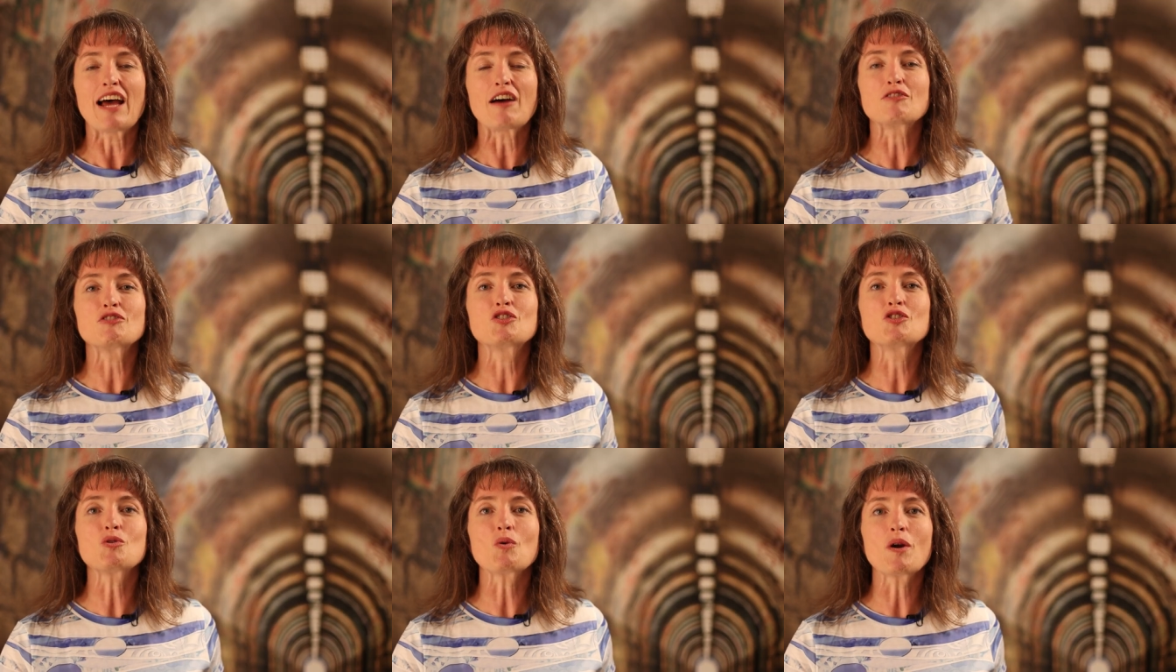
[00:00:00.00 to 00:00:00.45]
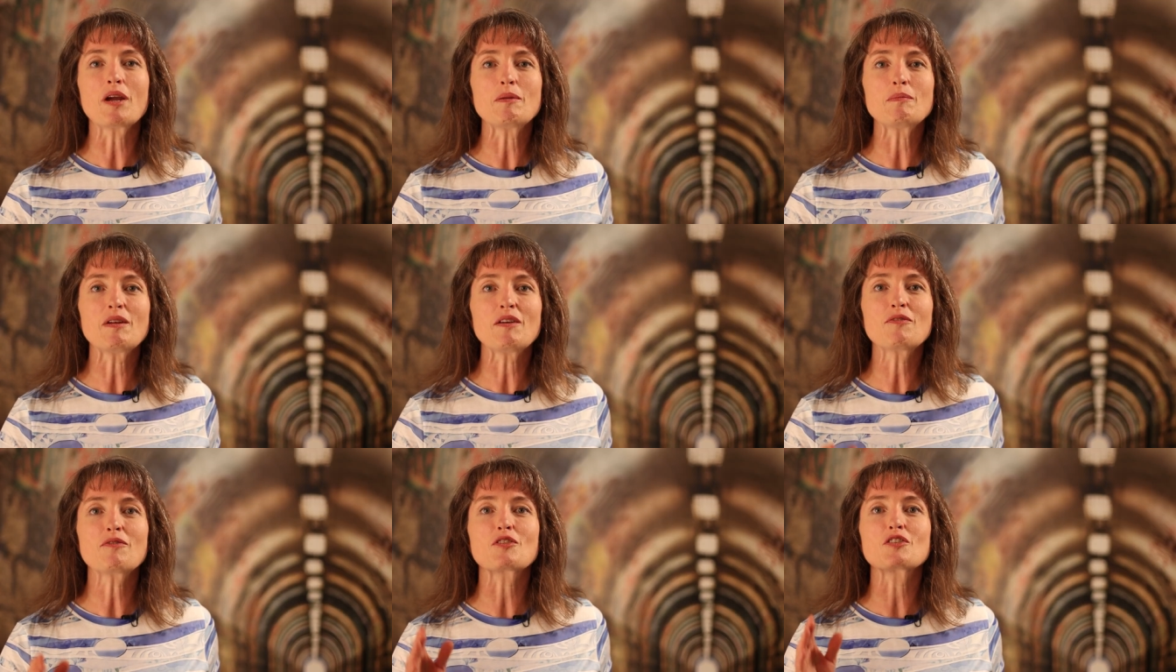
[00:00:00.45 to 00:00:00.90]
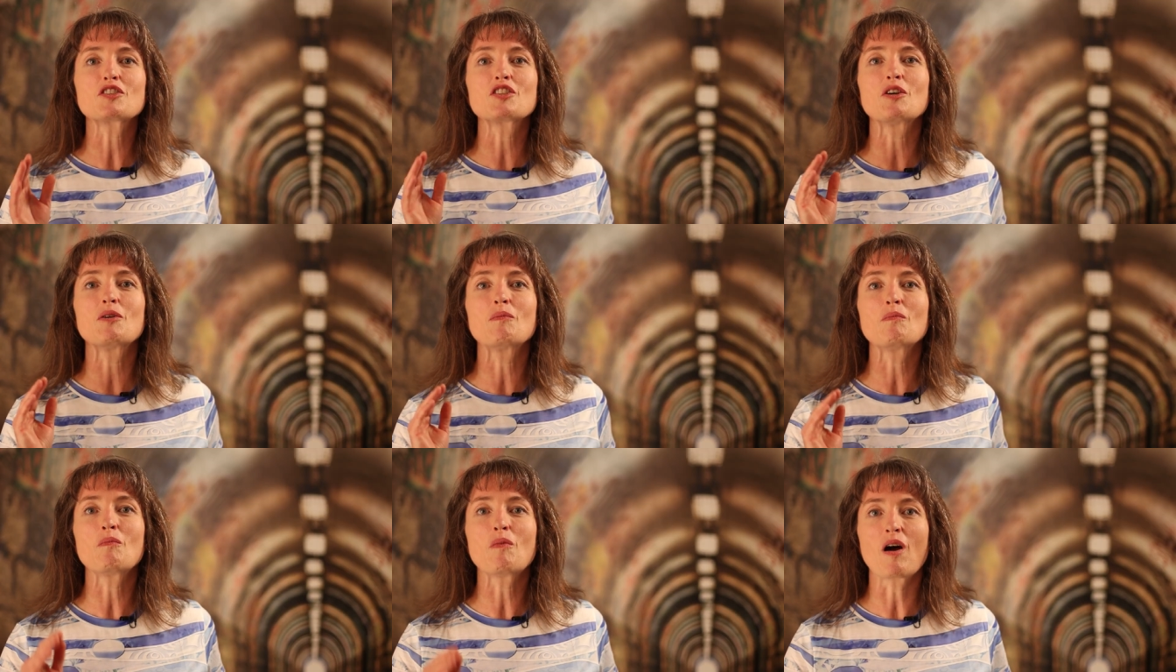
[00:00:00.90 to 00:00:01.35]
Now join me for
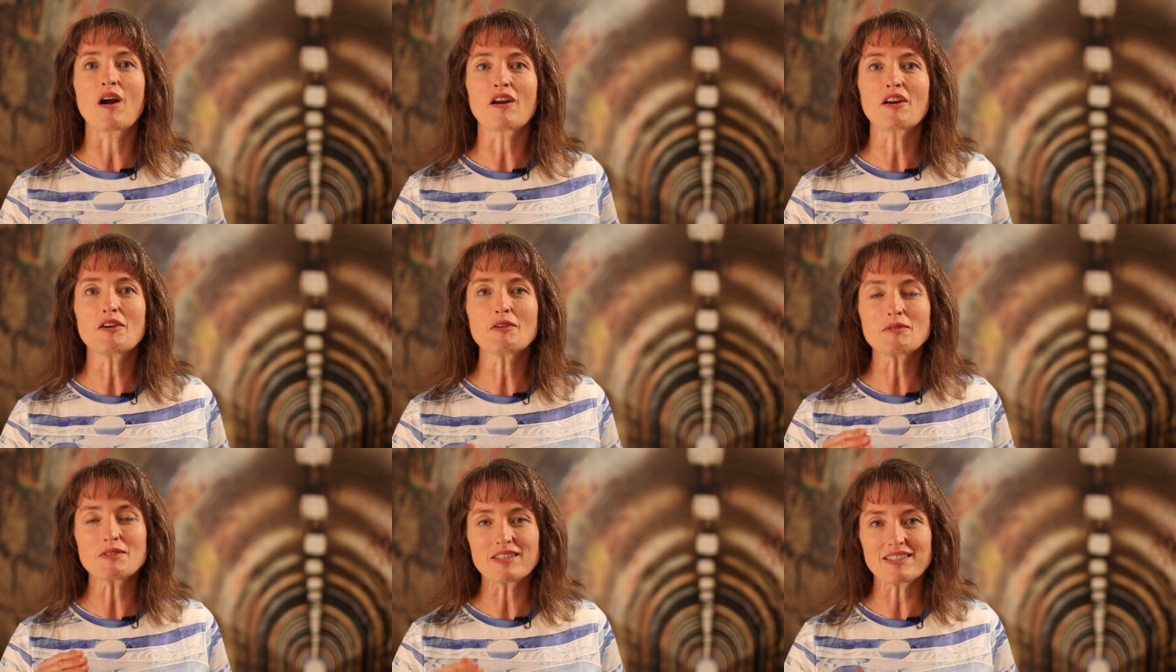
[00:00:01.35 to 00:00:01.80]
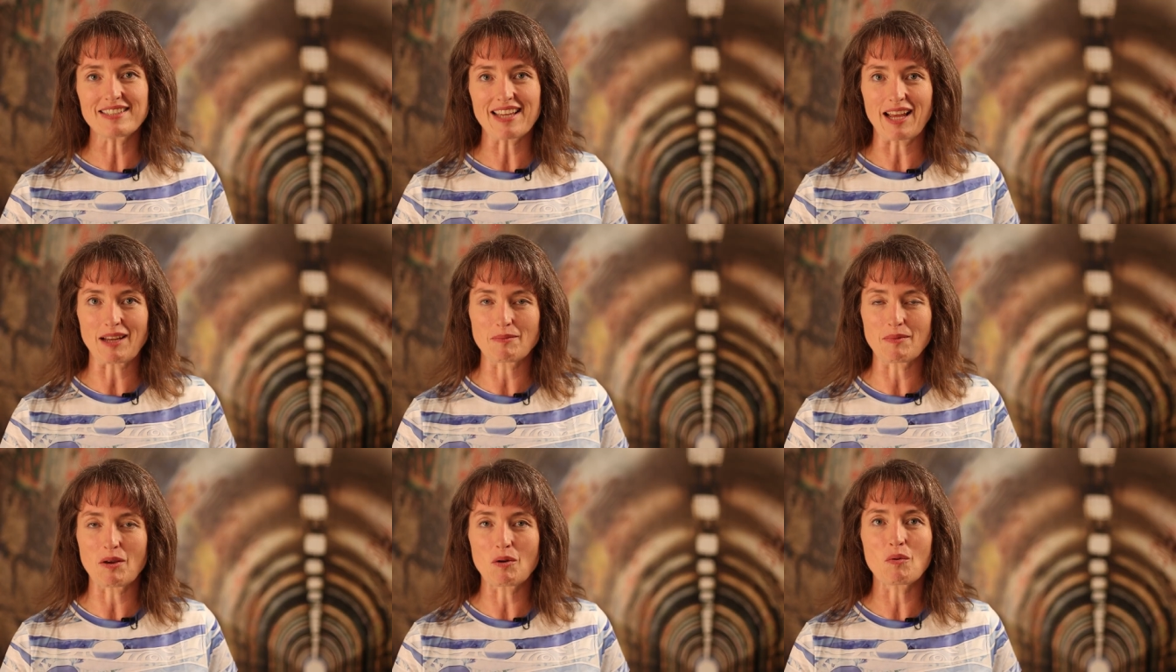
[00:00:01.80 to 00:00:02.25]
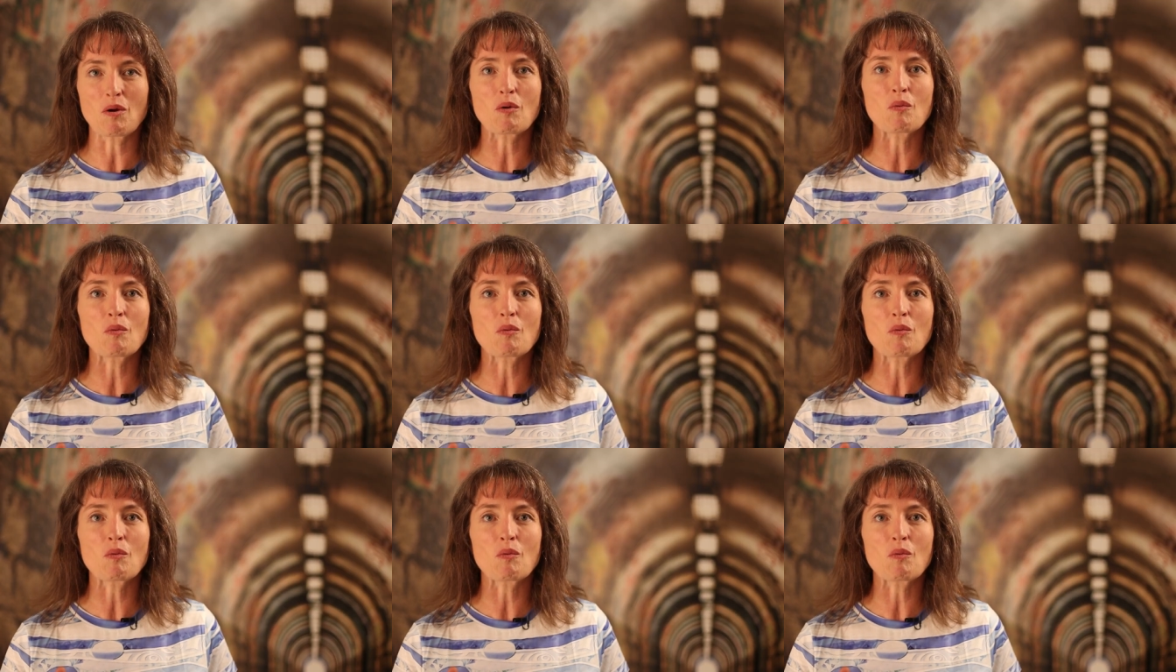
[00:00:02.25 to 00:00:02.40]
tomorrow's segment